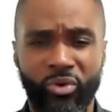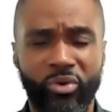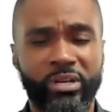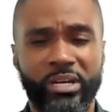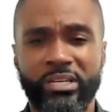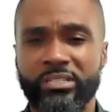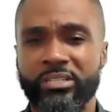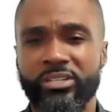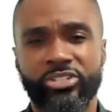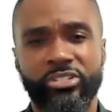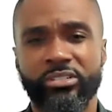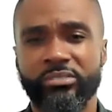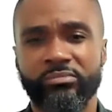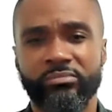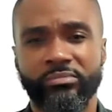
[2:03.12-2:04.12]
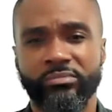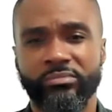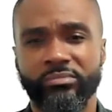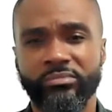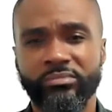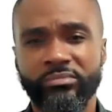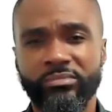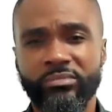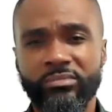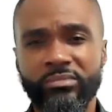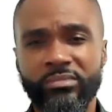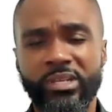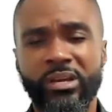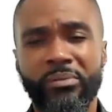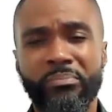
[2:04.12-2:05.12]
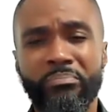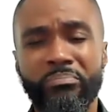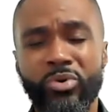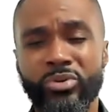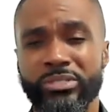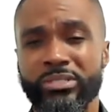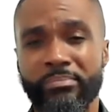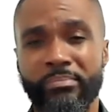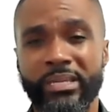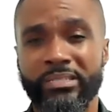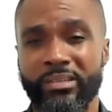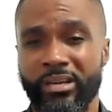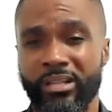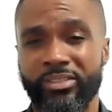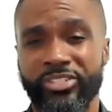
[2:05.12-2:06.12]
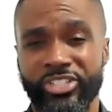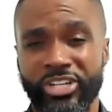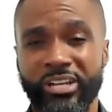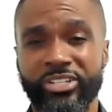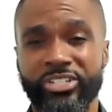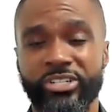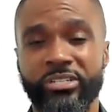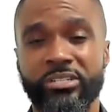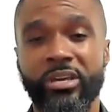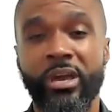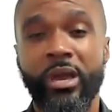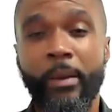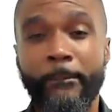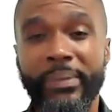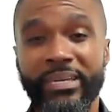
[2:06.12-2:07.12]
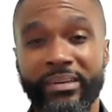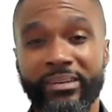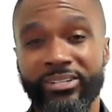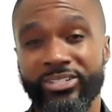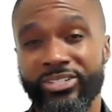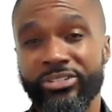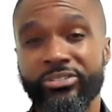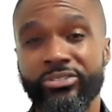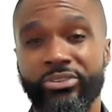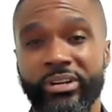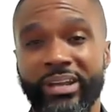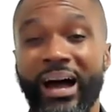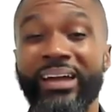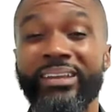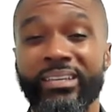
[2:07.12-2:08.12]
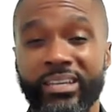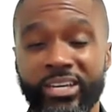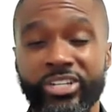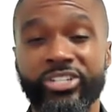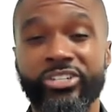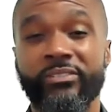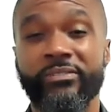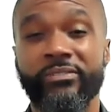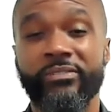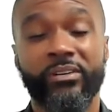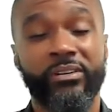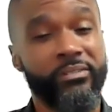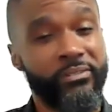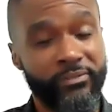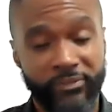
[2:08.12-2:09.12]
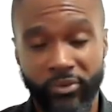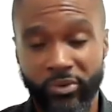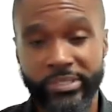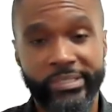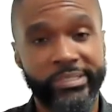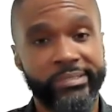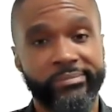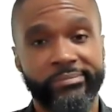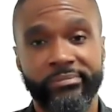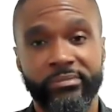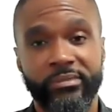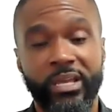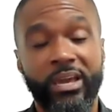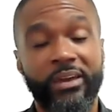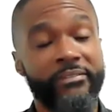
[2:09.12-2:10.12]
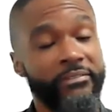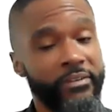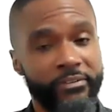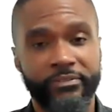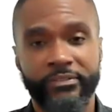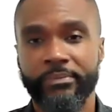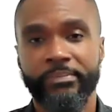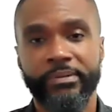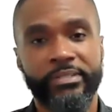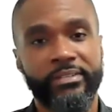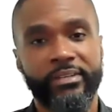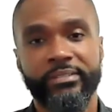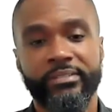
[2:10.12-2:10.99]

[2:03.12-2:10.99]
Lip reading: Organization, most mental health challenges begin in children at the age of 14, 50%.